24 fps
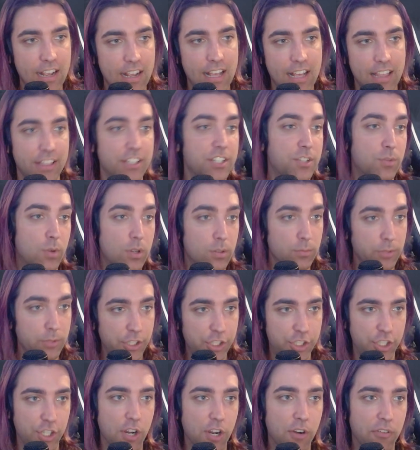This is one where you
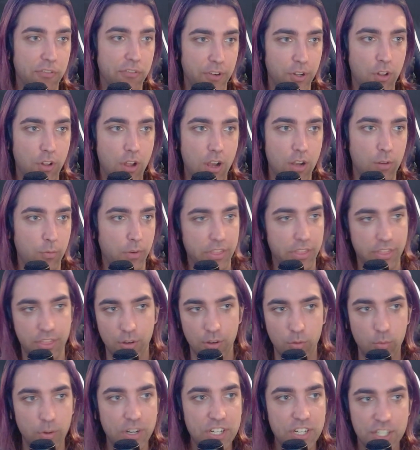should go full on with the
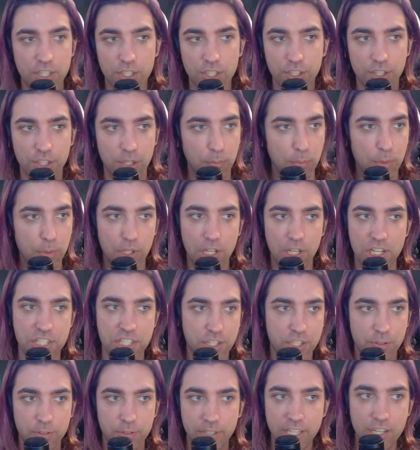winter, the
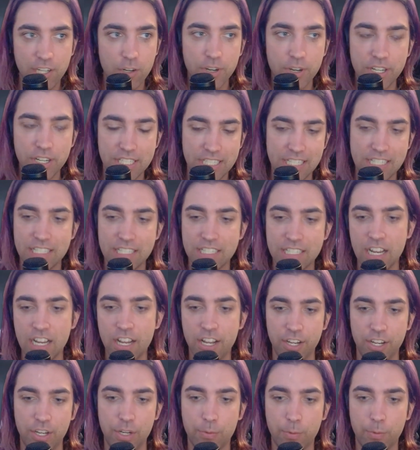blustery noises.
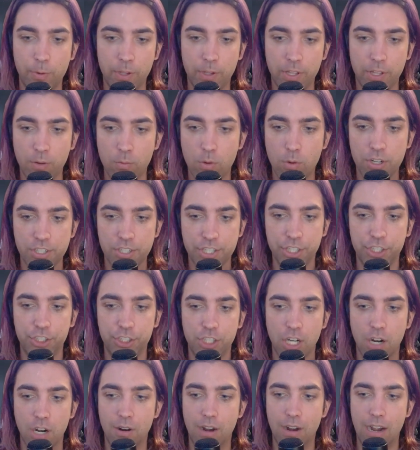You really want to
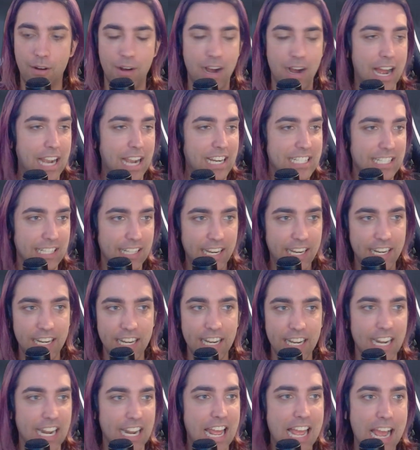show how isolating
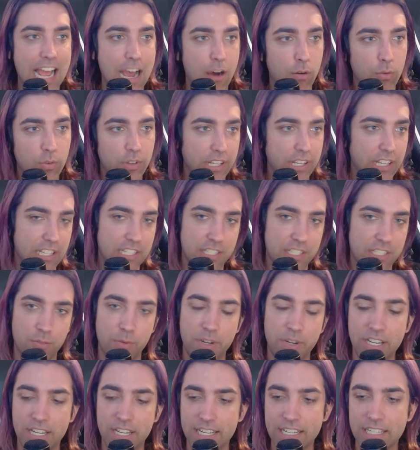and howling this
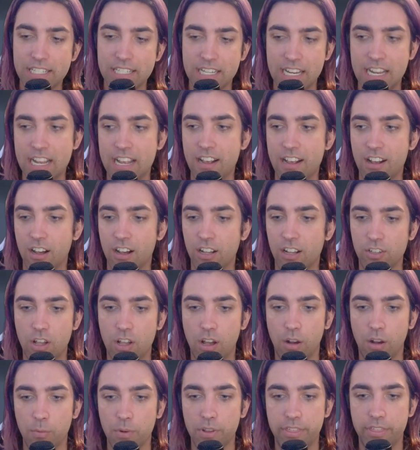wind is,
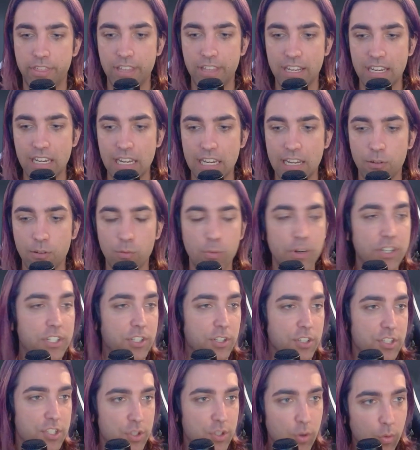along with the winter
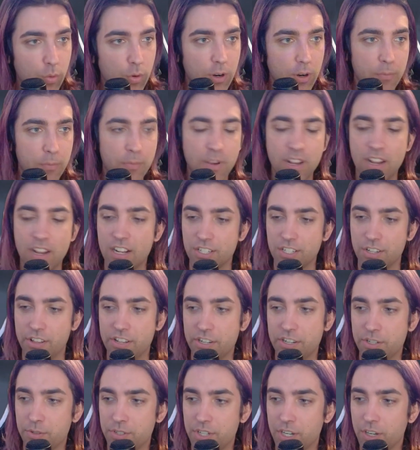storm. So
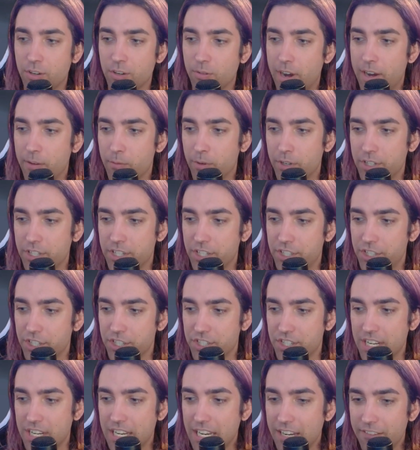this was a great one to
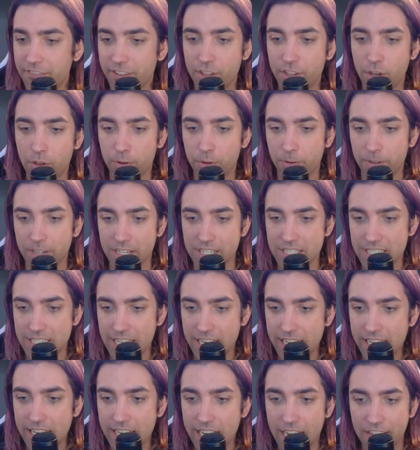just, even though they're in a
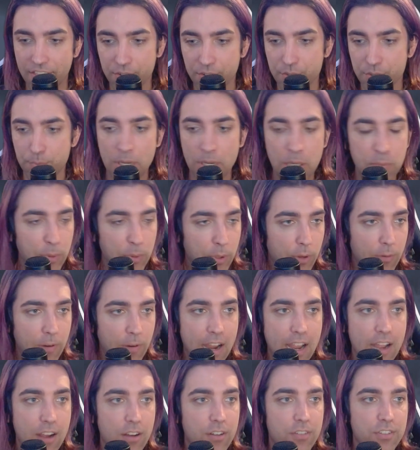city and there's people
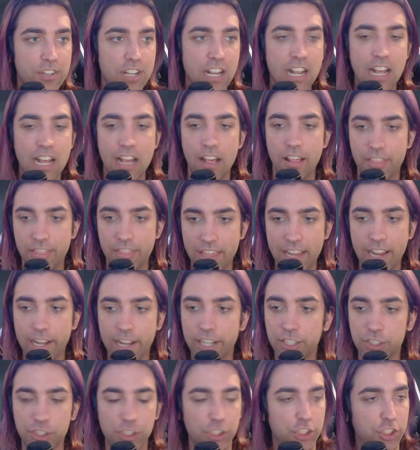around, the
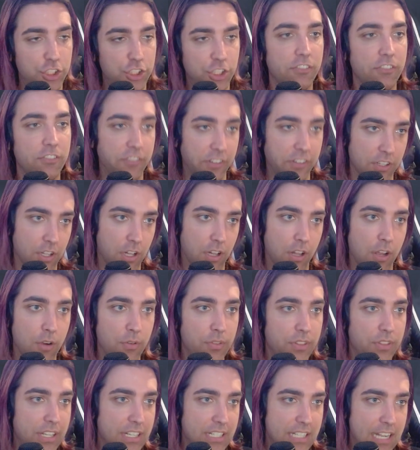agents should feel alone
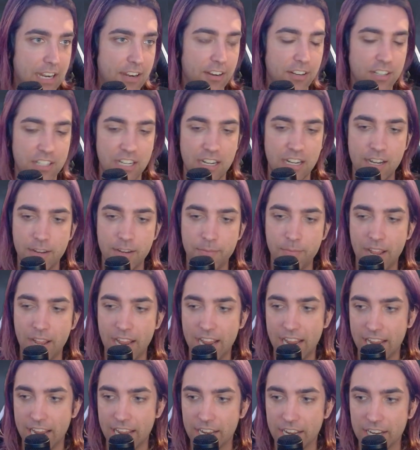the entire time,
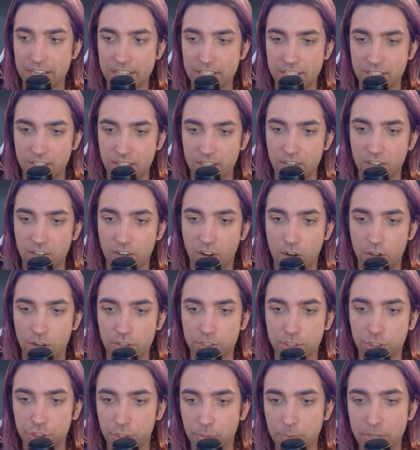and
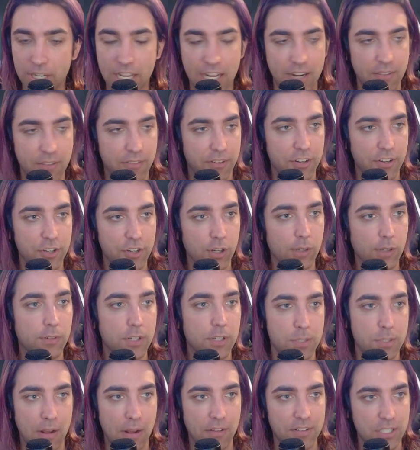also should be kind of nervous
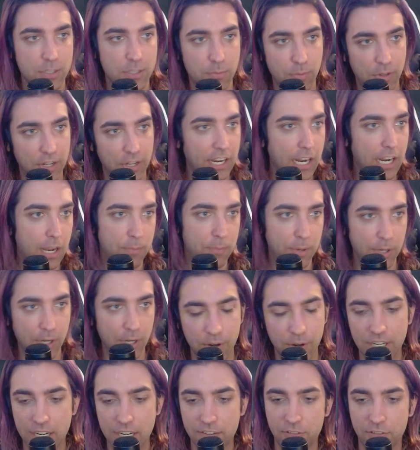about splitting up and
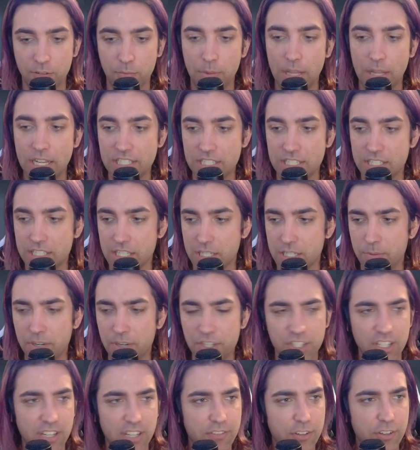different places,
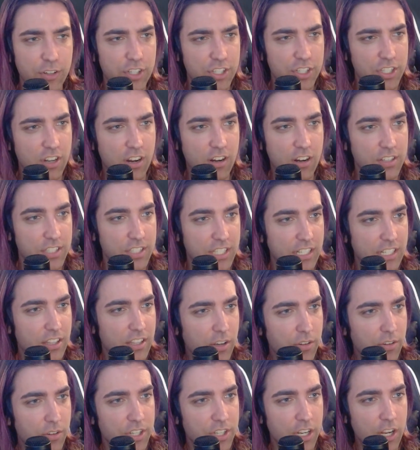especially if you just toss in
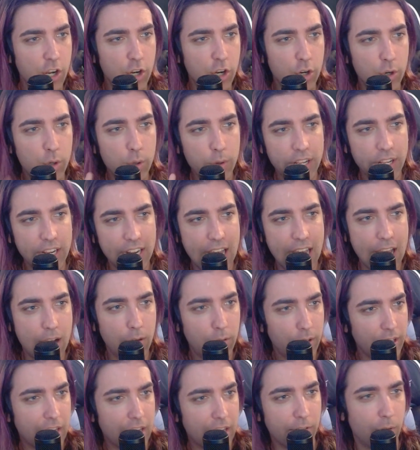those hooting and
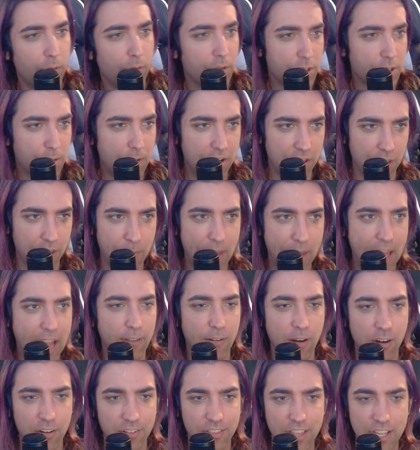howling every once in a while in the
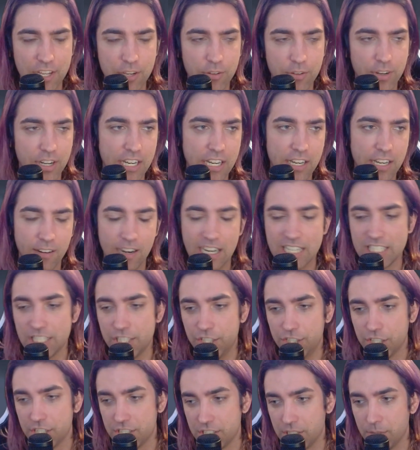background that you can hear as
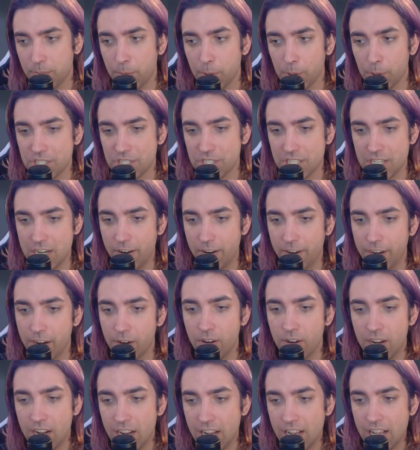suggested per the scenario.
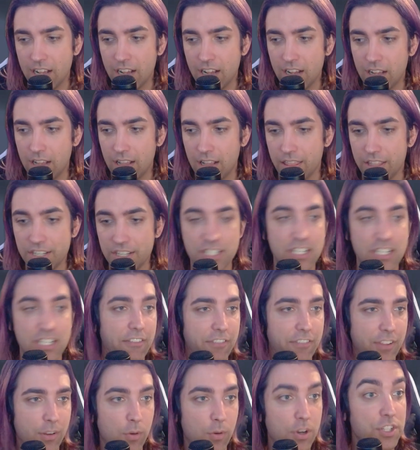This is
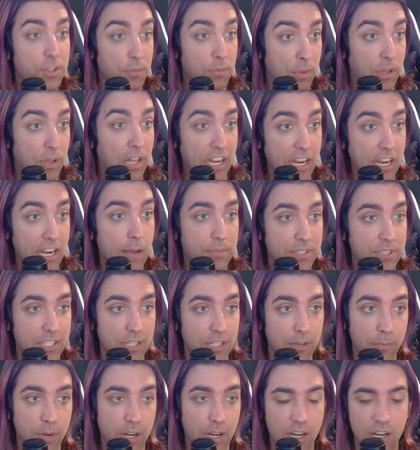definitely one to play up
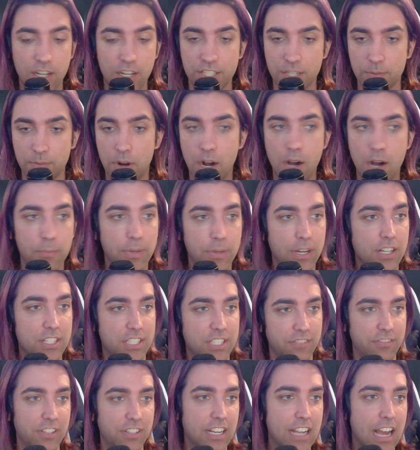some ambiance
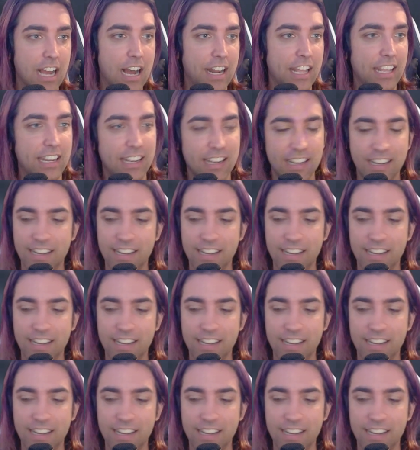if you got it.